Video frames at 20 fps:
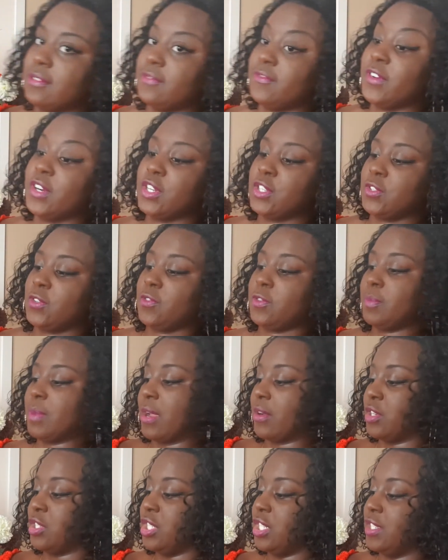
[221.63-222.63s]
The first of the
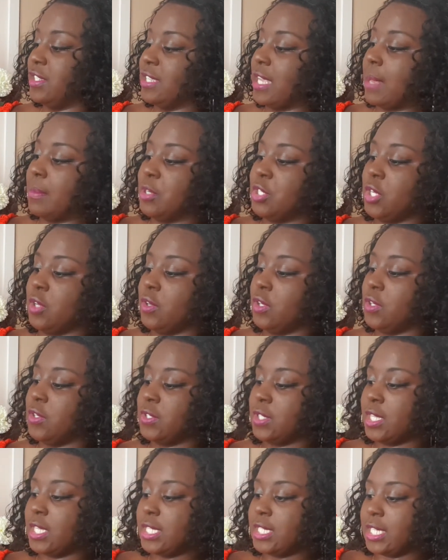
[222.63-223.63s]
pair of jeans I'll be showing you.
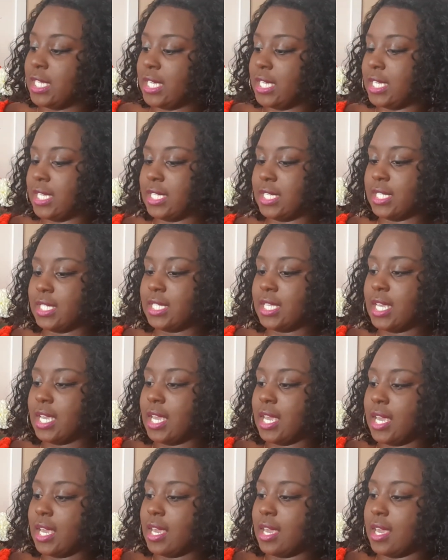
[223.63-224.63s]
So this is
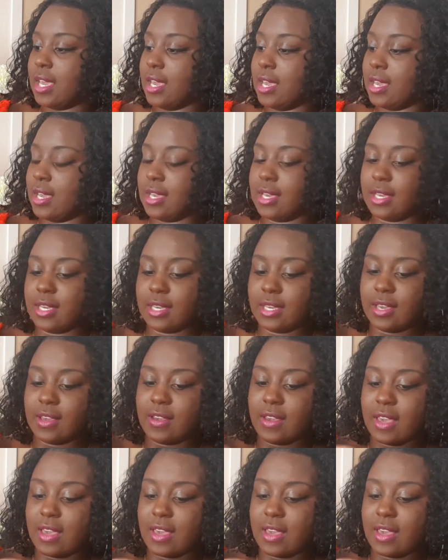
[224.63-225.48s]
a